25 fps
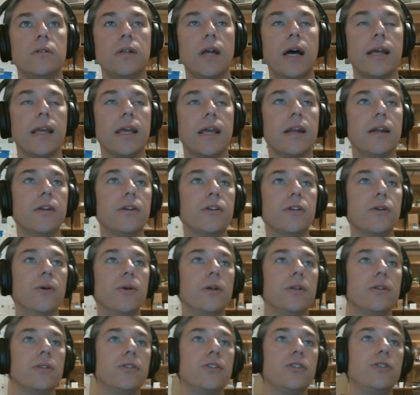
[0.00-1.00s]
not get
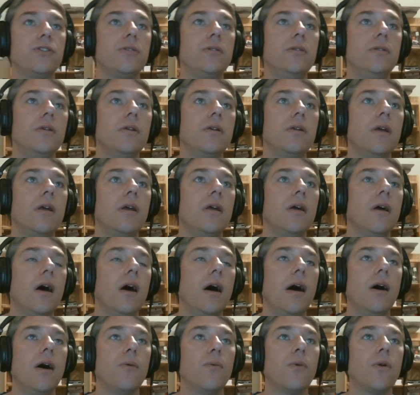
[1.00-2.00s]
into it
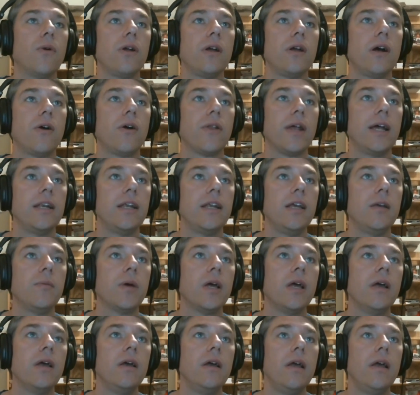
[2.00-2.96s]
really all that deep.